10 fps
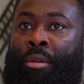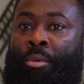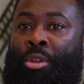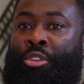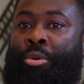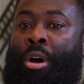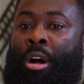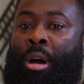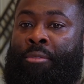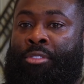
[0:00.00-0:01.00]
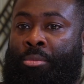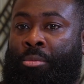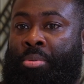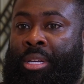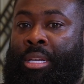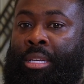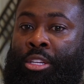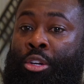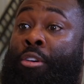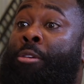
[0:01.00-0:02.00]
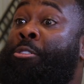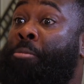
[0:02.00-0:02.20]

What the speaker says: when you are comfortable being in your own